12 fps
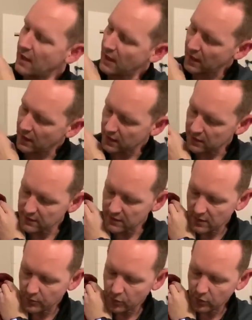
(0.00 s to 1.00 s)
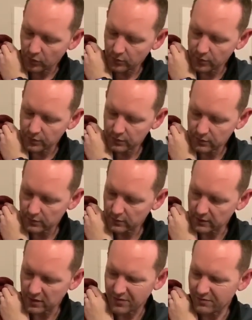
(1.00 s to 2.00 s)
a zip-up
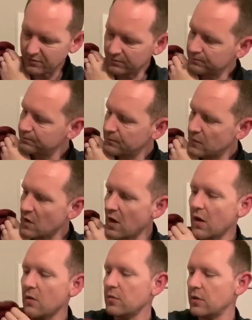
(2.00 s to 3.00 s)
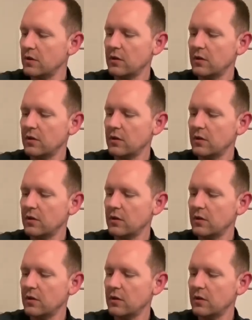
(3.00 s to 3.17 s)
um, top.